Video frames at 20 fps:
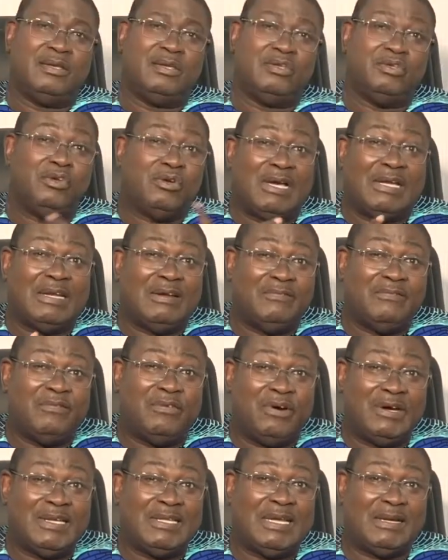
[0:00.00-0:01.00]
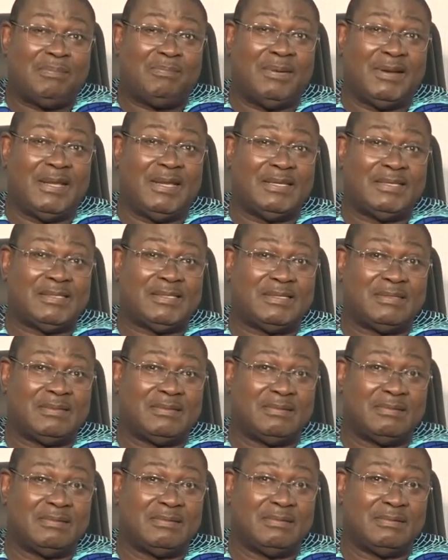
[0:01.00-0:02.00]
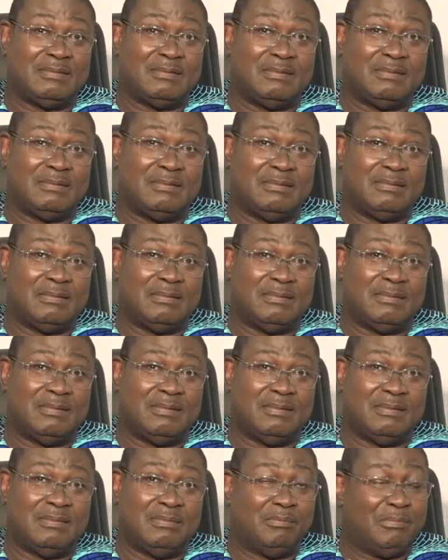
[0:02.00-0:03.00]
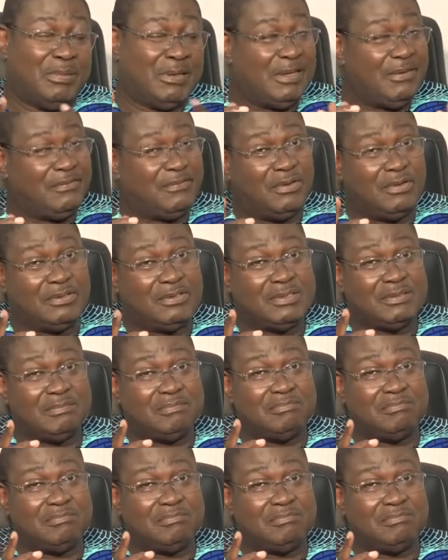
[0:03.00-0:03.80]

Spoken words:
You can avoid that place. But if not,